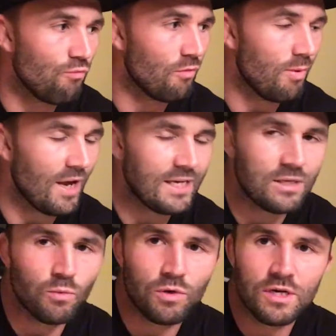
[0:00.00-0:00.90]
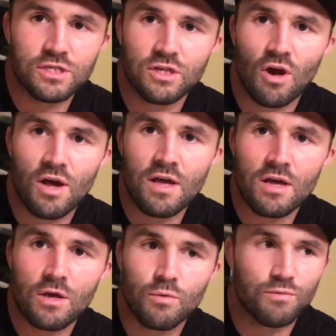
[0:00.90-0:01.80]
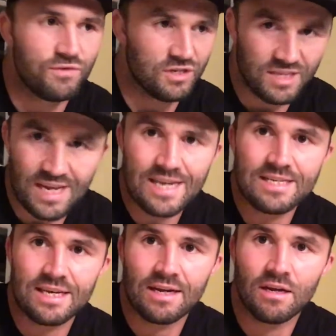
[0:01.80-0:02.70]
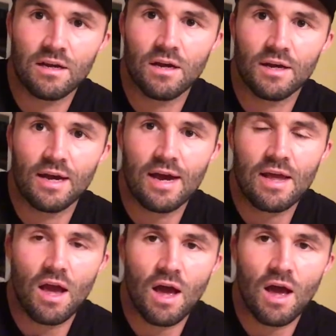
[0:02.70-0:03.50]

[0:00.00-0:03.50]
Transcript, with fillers: Replace the word diet with just eating, okay?